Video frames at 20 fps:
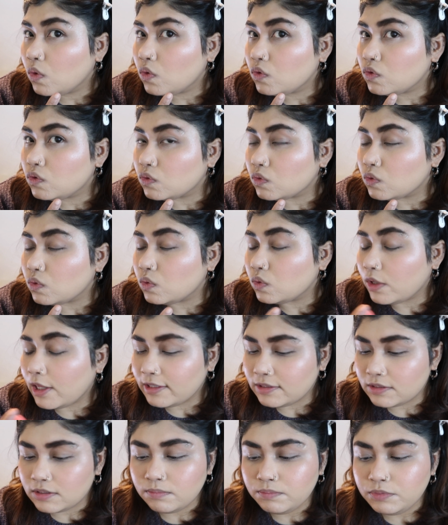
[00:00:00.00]
So
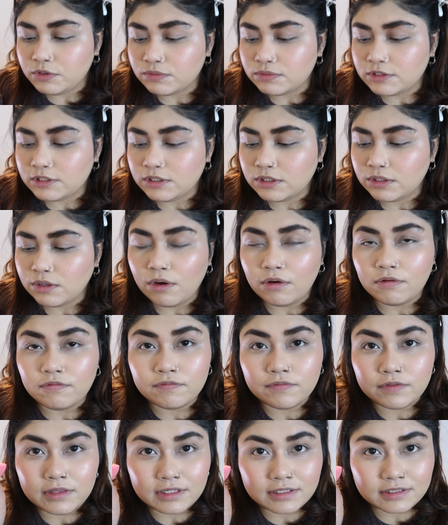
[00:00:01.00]
that's the beauty of
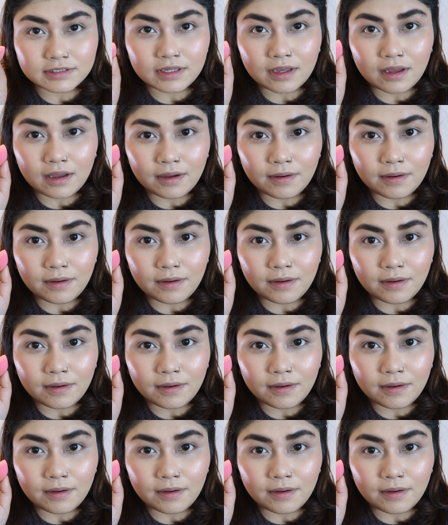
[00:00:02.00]
this